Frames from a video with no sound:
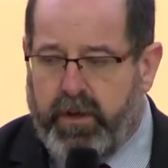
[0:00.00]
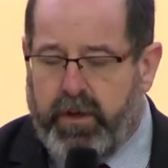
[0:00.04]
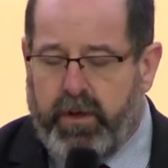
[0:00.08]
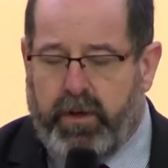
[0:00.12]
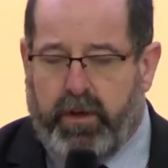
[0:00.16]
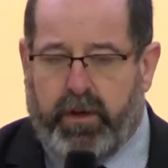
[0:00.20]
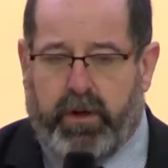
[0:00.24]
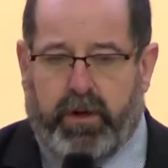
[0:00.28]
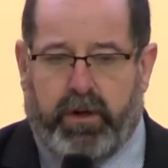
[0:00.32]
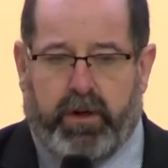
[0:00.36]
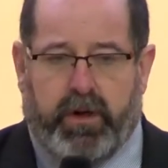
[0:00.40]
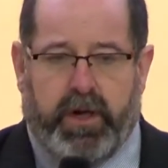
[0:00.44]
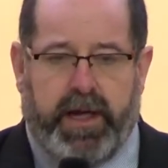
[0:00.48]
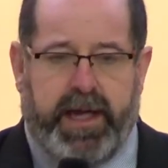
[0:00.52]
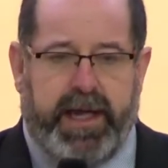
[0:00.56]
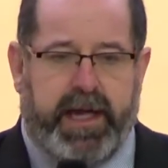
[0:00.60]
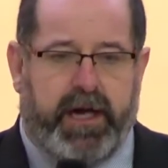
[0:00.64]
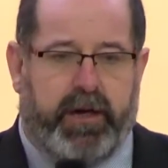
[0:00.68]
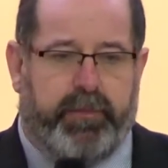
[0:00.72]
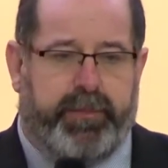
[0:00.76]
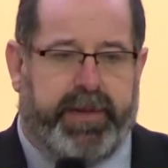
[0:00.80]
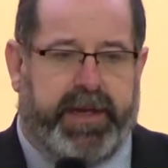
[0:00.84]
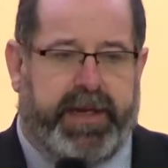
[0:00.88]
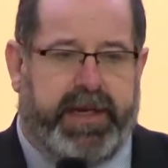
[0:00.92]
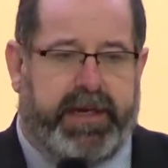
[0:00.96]
or
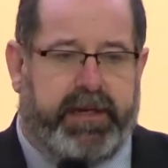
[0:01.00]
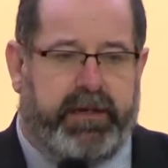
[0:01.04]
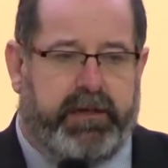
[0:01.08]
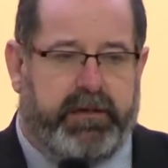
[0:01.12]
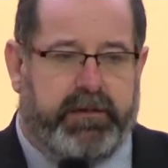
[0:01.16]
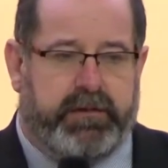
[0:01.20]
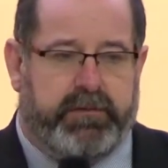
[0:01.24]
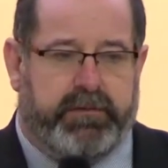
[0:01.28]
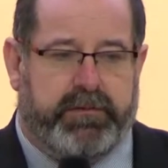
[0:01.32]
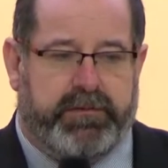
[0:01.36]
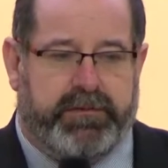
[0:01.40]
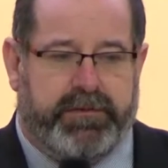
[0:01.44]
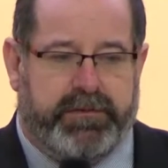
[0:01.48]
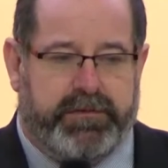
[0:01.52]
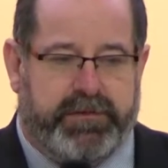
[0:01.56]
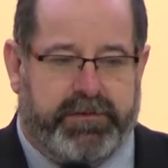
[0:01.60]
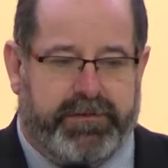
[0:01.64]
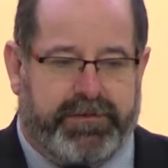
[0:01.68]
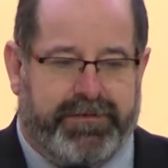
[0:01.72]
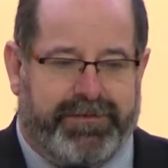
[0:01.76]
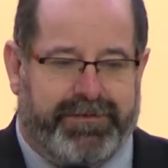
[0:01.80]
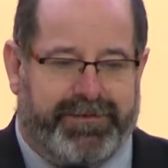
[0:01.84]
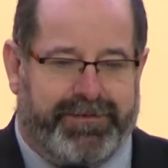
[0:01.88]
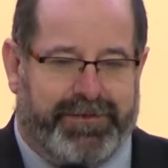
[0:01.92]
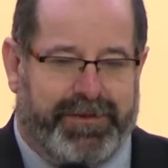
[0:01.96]
helping
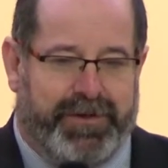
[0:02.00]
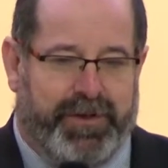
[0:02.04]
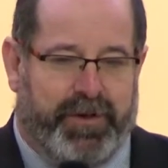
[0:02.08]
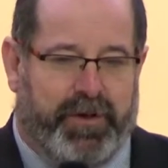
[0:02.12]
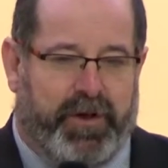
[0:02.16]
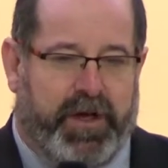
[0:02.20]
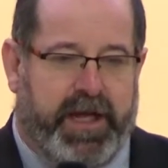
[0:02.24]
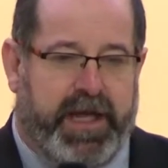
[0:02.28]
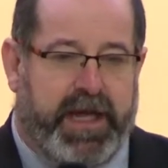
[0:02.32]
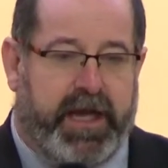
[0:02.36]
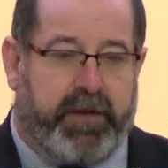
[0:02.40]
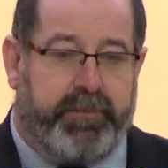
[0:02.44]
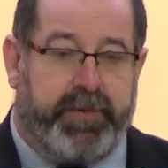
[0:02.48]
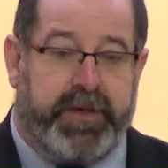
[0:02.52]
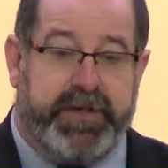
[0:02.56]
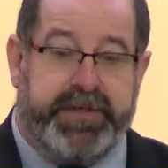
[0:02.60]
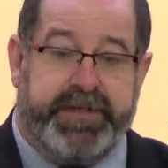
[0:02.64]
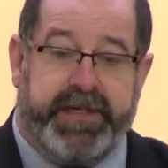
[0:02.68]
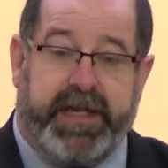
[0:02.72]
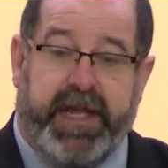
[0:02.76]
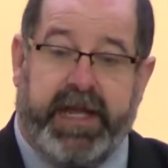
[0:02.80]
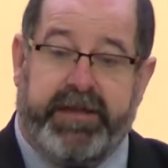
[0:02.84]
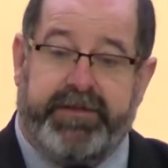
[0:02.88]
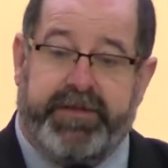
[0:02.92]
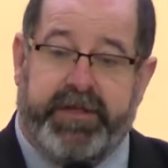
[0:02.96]

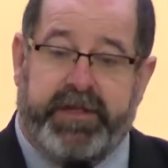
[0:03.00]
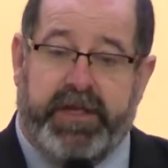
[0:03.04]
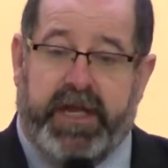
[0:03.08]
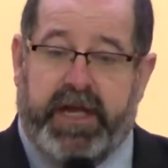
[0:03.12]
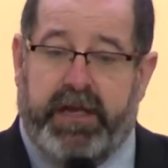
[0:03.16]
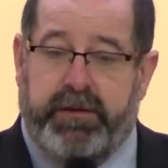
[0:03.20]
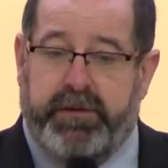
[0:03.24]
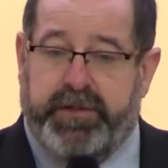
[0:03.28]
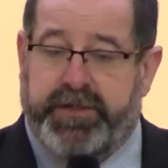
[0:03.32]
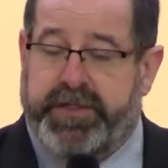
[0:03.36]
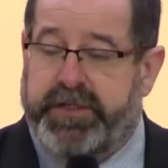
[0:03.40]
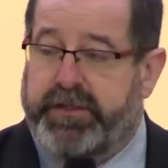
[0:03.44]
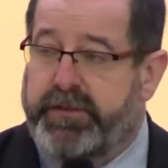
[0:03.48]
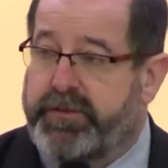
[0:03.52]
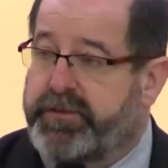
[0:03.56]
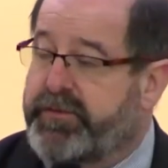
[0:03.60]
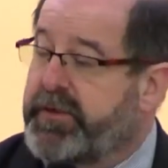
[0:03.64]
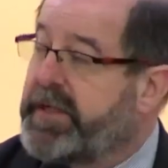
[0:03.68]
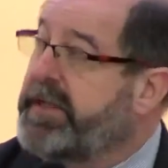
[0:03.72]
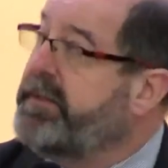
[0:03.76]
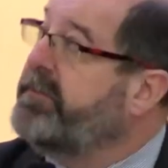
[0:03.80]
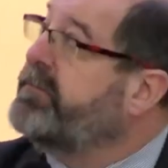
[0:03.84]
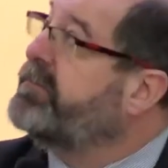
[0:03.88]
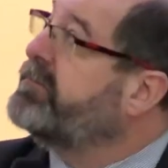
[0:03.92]
to get to know children,